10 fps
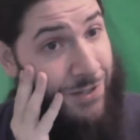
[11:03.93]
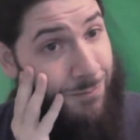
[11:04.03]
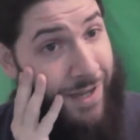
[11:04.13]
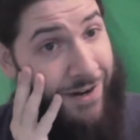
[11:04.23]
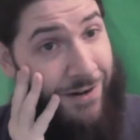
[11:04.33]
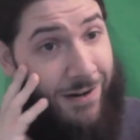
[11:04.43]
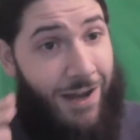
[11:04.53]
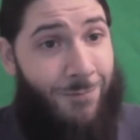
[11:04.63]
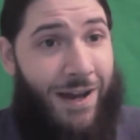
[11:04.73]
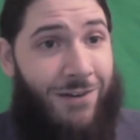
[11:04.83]
better
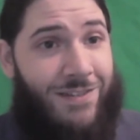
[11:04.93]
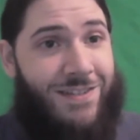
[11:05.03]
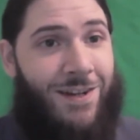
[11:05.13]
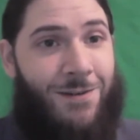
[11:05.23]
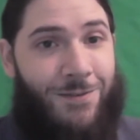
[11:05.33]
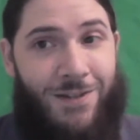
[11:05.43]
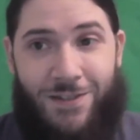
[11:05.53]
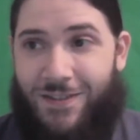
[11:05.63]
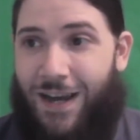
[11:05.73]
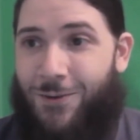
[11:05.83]
about stuff,
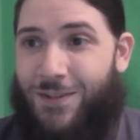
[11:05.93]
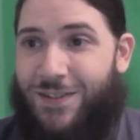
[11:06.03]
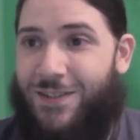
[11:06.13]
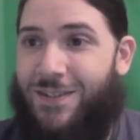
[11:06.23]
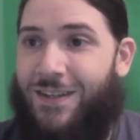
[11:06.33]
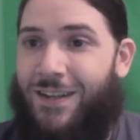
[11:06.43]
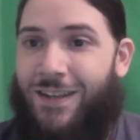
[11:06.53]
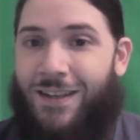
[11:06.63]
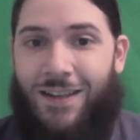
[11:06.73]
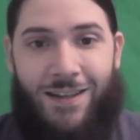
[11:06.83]
because
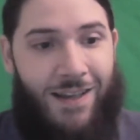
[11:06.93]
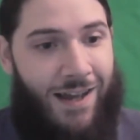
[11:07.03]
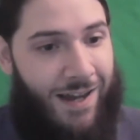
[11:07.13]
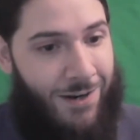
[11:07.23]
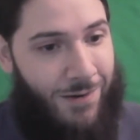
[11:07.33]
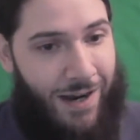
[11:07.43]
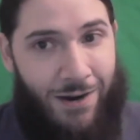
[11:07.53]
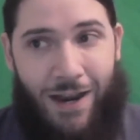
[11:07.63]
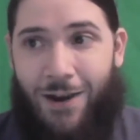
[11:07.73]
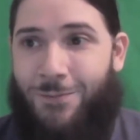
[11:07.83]

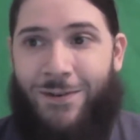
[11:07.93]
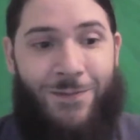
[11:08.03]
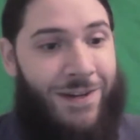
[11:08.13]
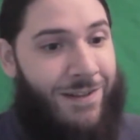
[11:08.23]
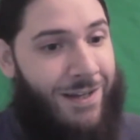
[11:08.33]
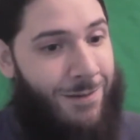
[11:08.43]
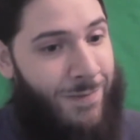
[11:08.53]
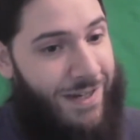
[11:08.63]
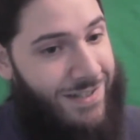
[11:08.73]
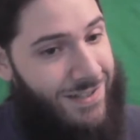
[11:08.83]
I've been feeling a
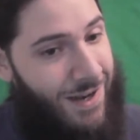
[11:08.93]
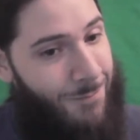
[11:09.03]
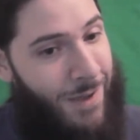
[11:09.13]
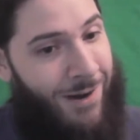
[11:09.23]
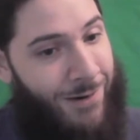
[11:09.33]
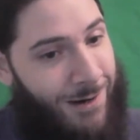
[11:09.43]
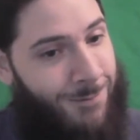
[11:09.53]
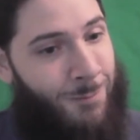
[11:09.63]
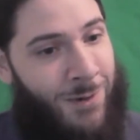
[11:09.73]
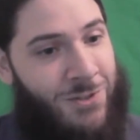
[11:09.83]
mixed amount of
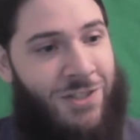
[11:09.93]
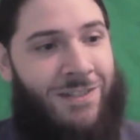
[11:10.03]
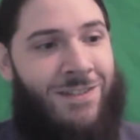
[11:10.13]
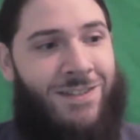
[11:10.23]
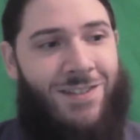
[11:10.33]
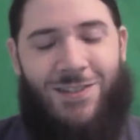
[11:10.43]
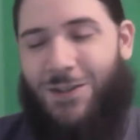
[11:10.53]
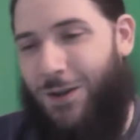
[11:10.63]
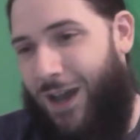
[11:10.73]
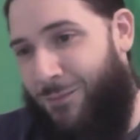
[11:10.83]
emotions
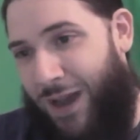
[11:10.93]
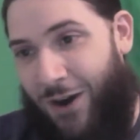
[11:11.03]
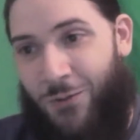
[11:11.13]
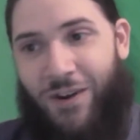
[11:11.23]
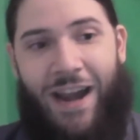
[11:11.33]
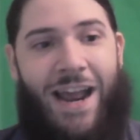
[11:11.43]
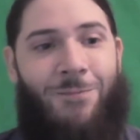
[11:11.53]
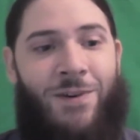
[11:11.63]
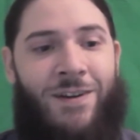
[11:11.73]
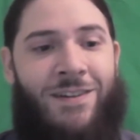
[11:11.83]
about what
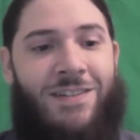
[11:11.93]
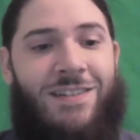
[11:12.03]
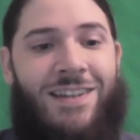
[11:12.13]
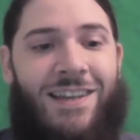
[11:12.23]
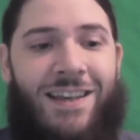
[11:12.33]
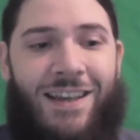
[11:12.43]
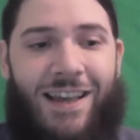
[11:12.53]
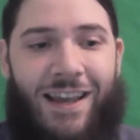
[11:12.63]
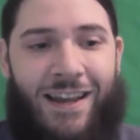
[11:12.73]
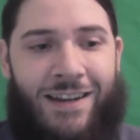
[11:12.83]
happened,
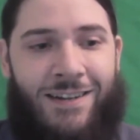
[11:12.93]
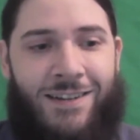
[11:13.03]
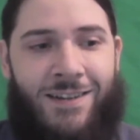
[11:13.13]
and